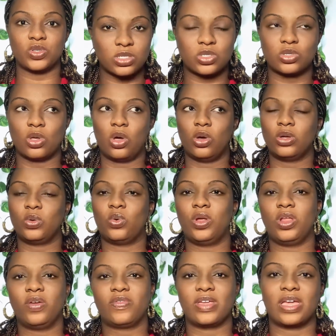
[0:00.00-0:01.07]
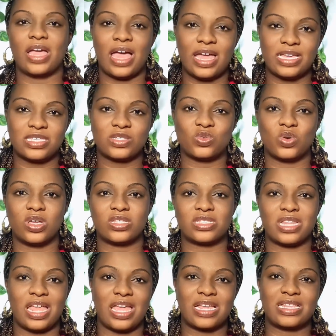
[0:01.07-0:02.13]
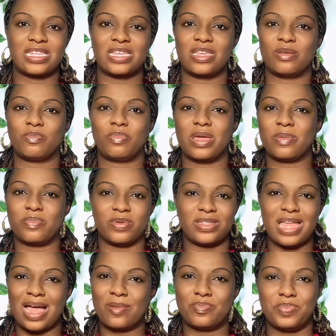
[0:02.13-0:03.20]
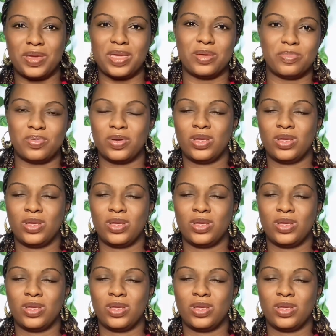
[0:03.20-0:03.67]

So one of the guys was like, the baby, that babe,